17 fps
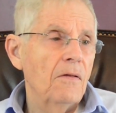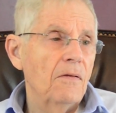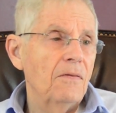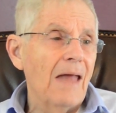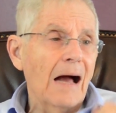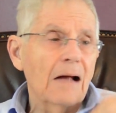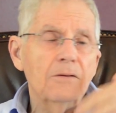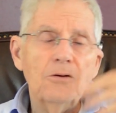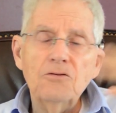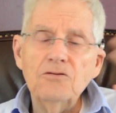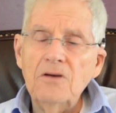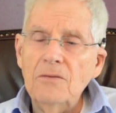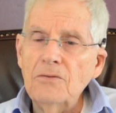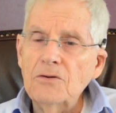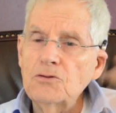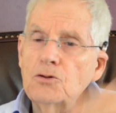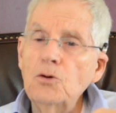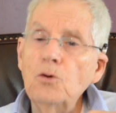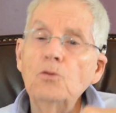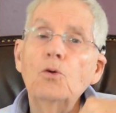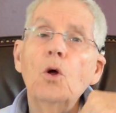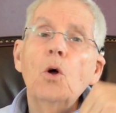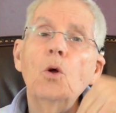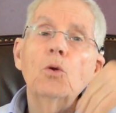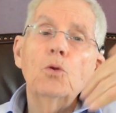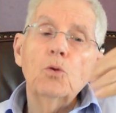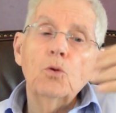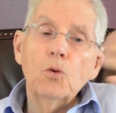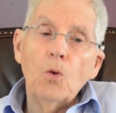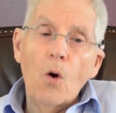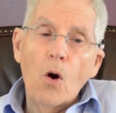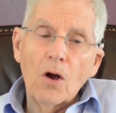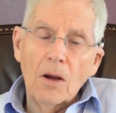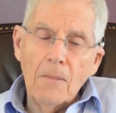doctors give us to
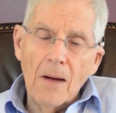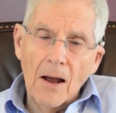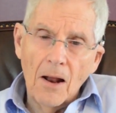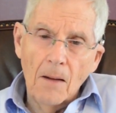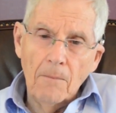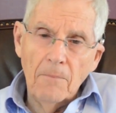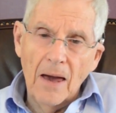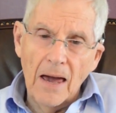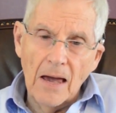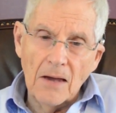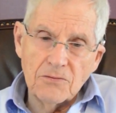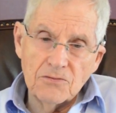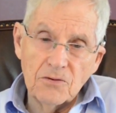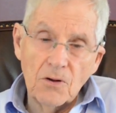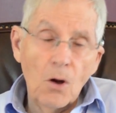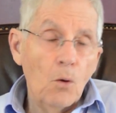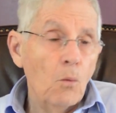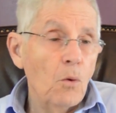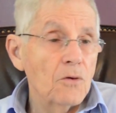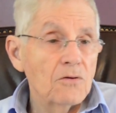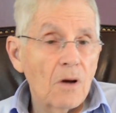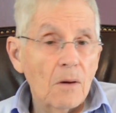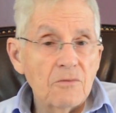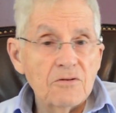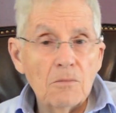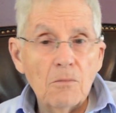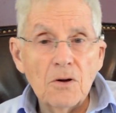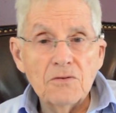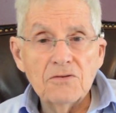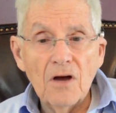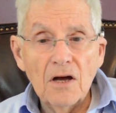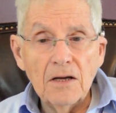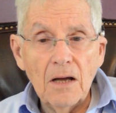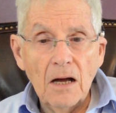talk about our past, which comes from our
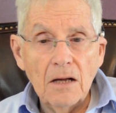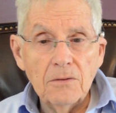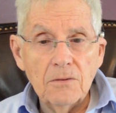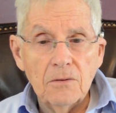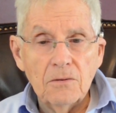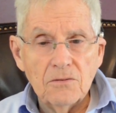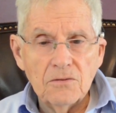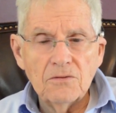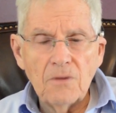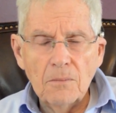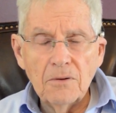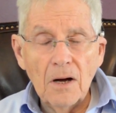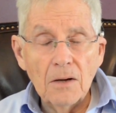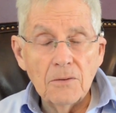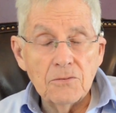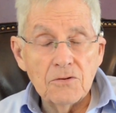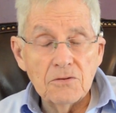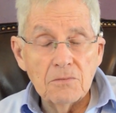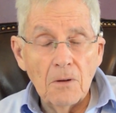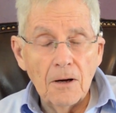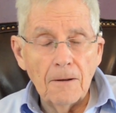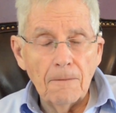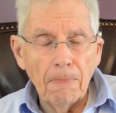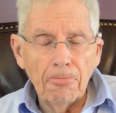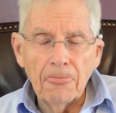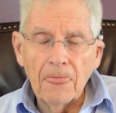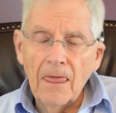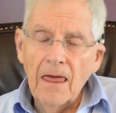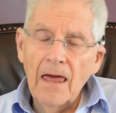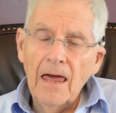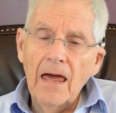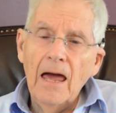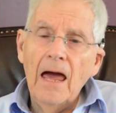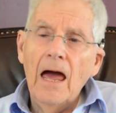subconscious mind.
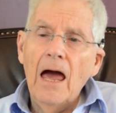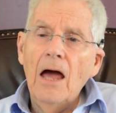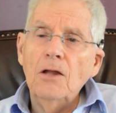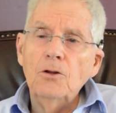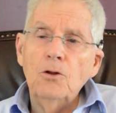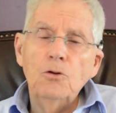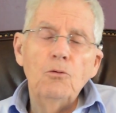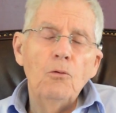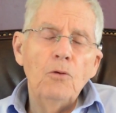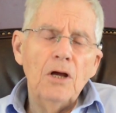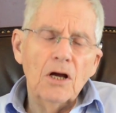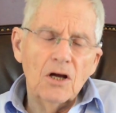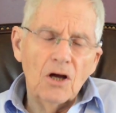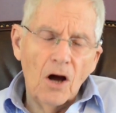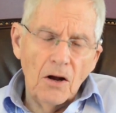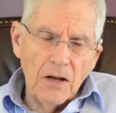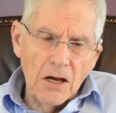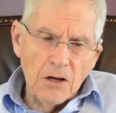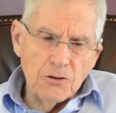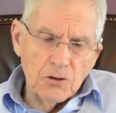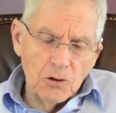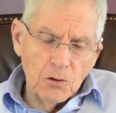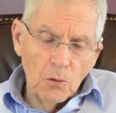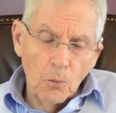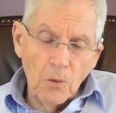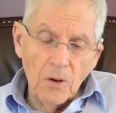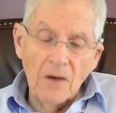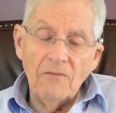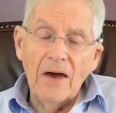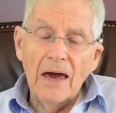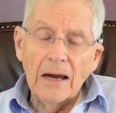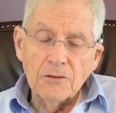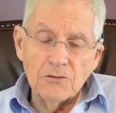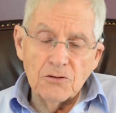The reincarnation, we have
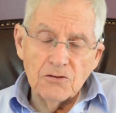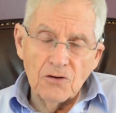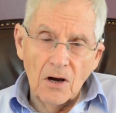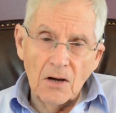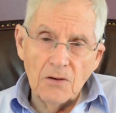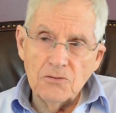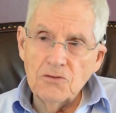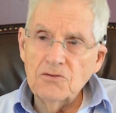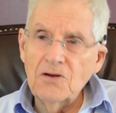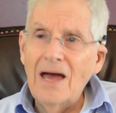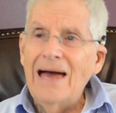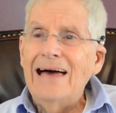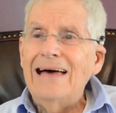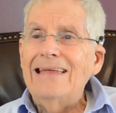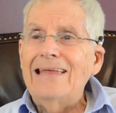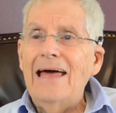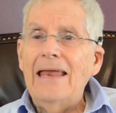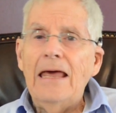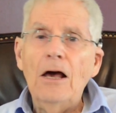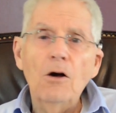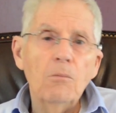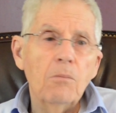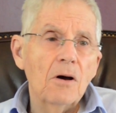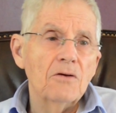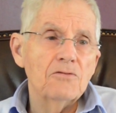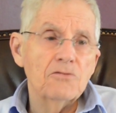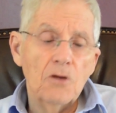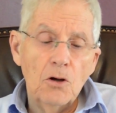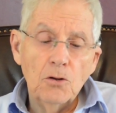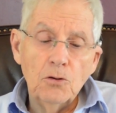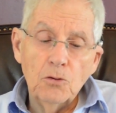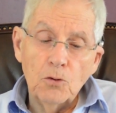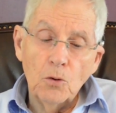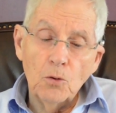exercises that help us
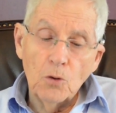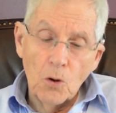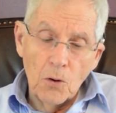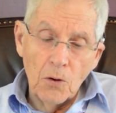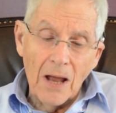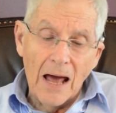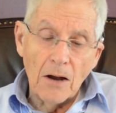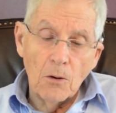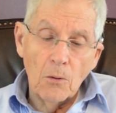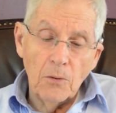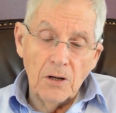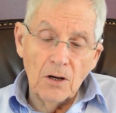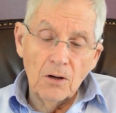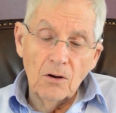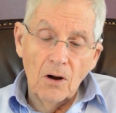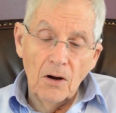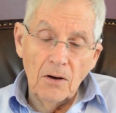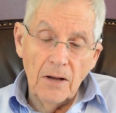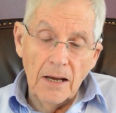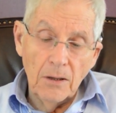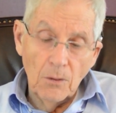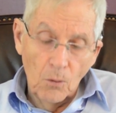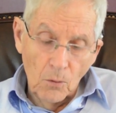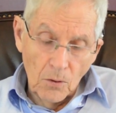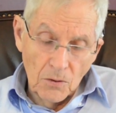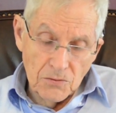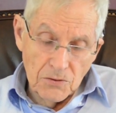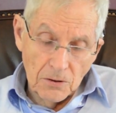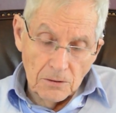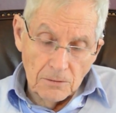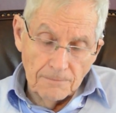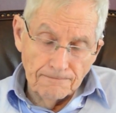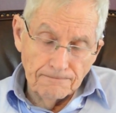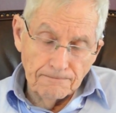to learn how to reincarnate also.